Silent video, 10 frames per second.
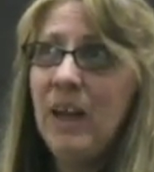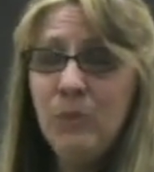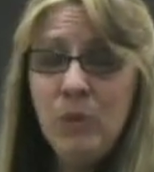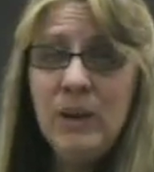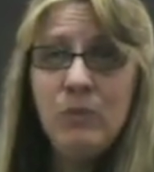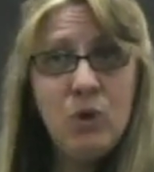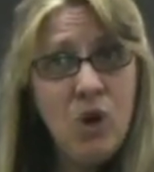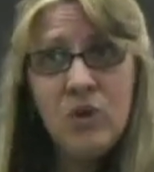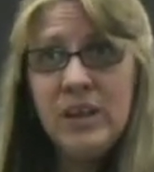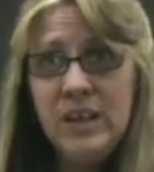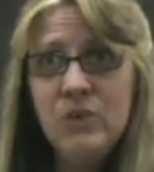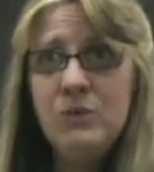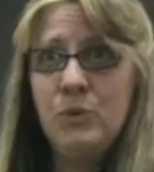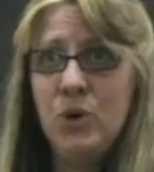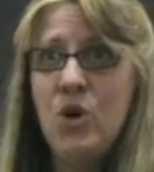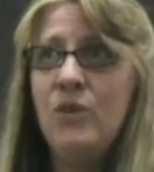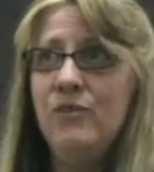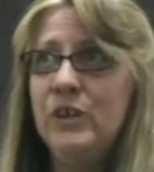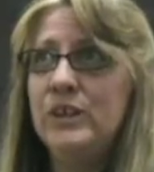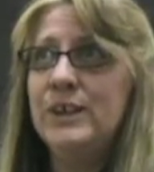and when we're all here and we're all
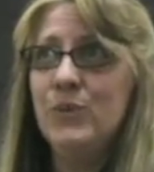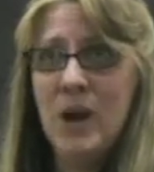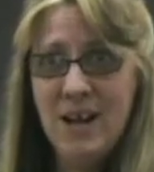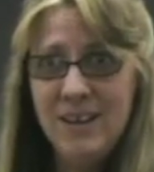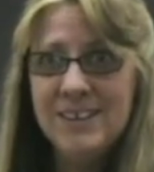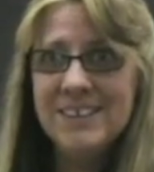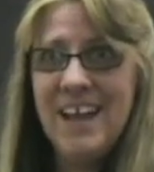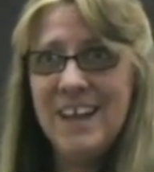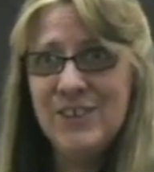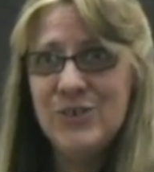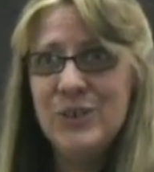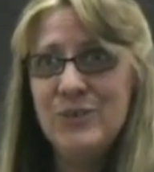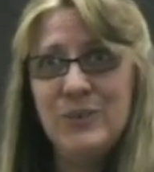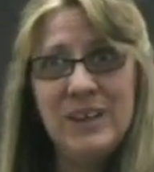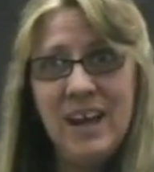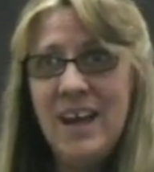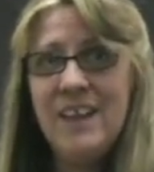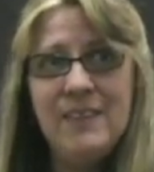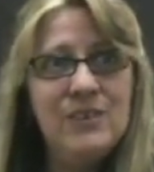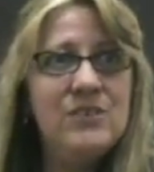feeling well and doing what we
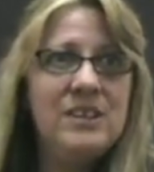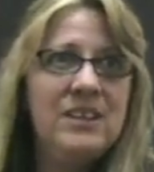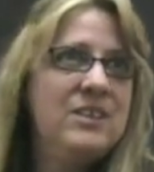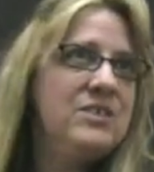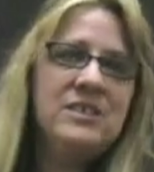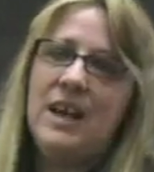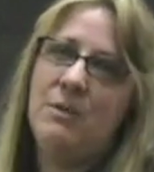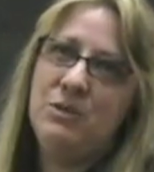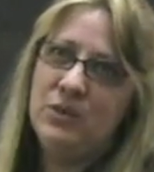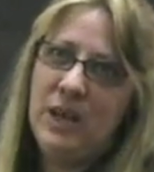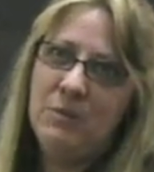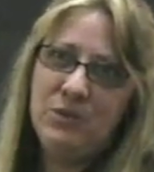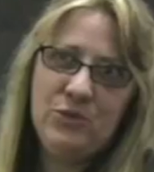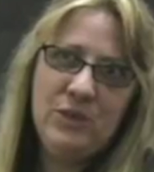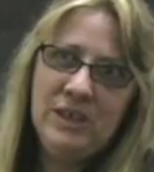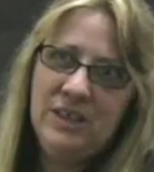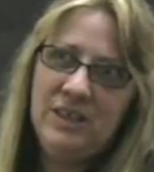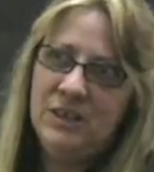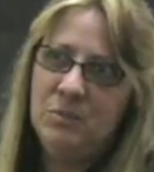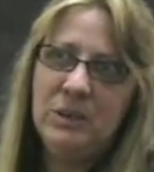can, there's an absolute chemistry
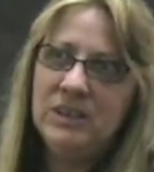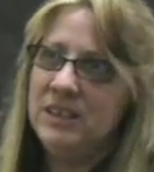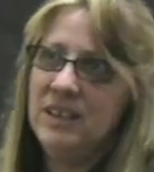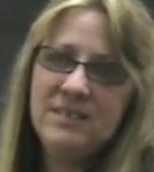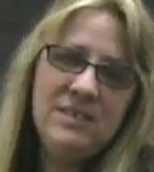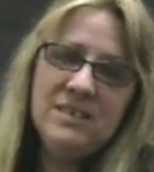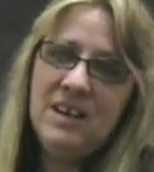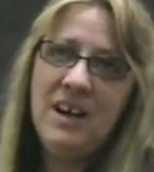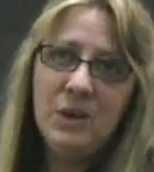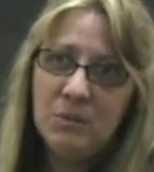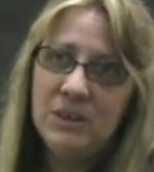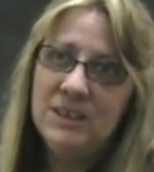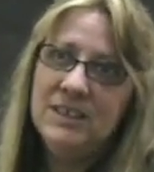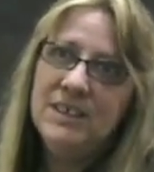in the building that's undeniable.